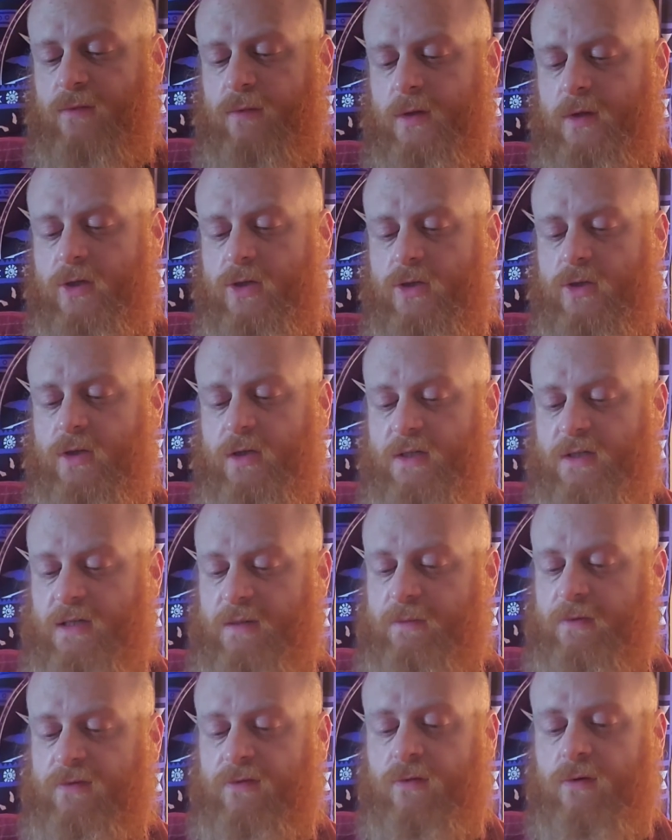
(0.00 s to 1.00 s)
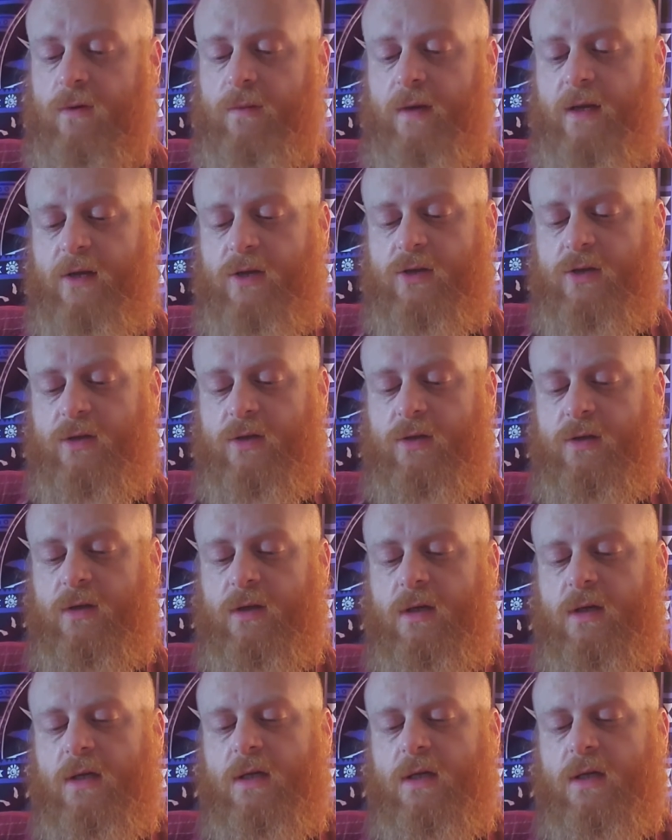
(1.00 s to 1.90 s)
which, as I before mentioned,